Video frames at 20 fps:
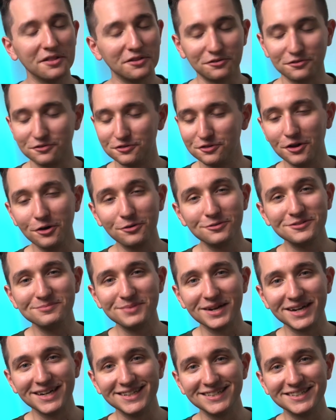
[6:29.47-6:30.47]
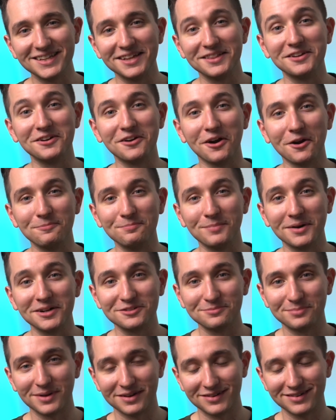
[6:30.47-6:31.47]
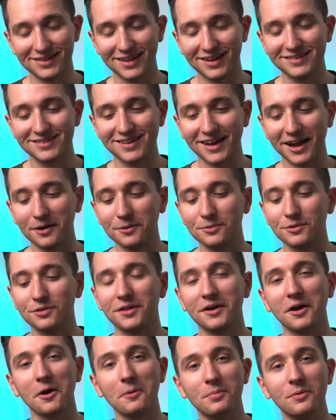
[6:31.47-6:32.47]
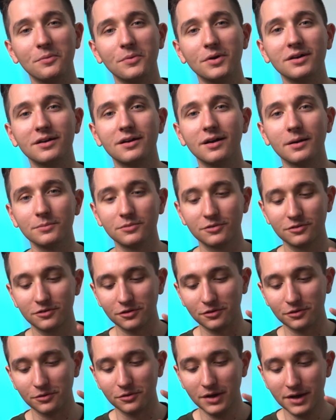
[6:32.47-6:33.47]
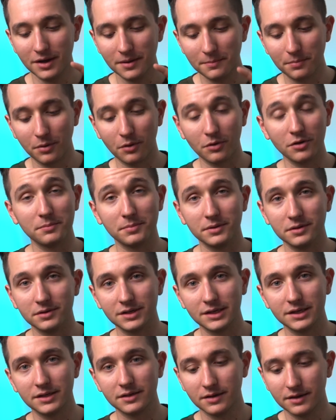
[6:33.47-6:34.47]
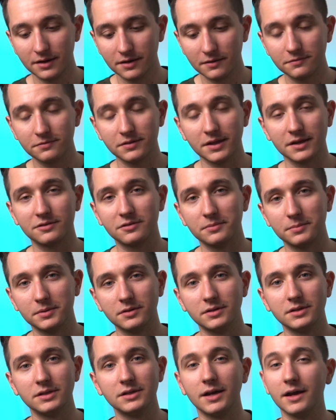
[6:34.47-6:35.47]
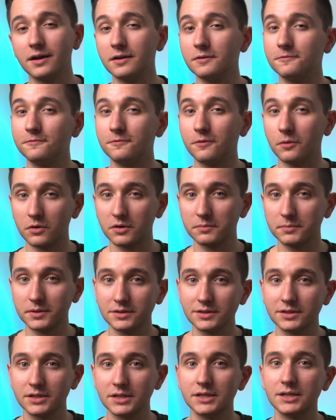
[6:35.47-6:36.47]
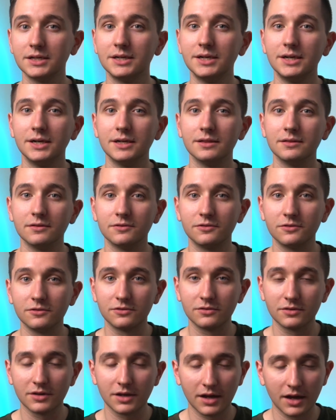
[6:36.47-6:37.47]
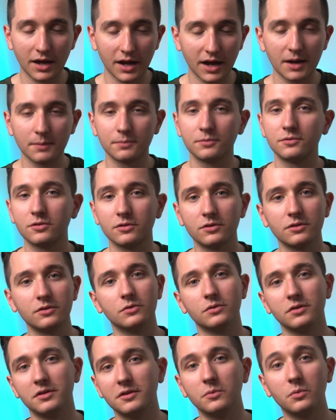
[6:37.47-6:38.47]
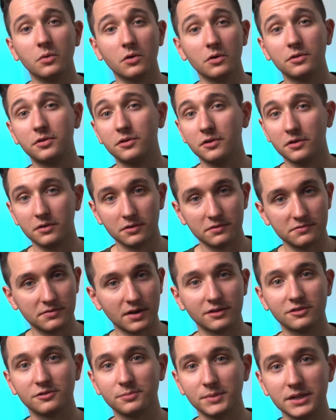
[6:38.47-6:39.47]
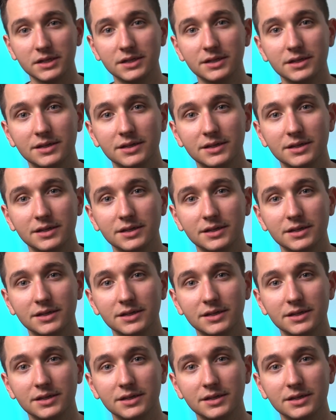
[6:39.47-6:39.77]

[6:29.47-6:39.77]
There's no debating that there are much better lights out there, but when it comes to portability, flexibility, and affordability, this is absolutely worth your investment.